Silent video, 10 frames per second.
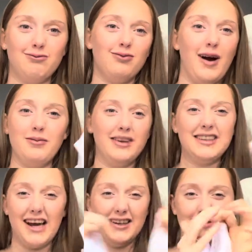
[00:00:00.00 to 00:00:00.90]
when we
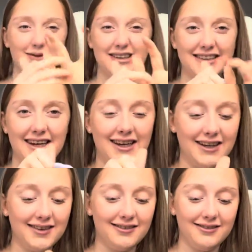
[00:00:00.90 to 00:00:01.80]
take them to see
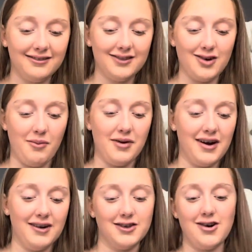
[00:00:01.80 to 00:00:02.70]

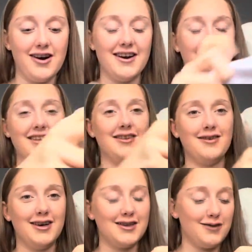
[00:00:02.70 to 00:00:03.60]
grandma or granddad in the
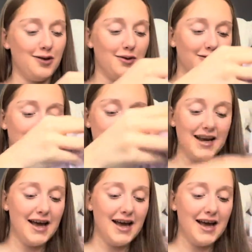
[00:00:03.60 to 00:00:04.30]
first few months.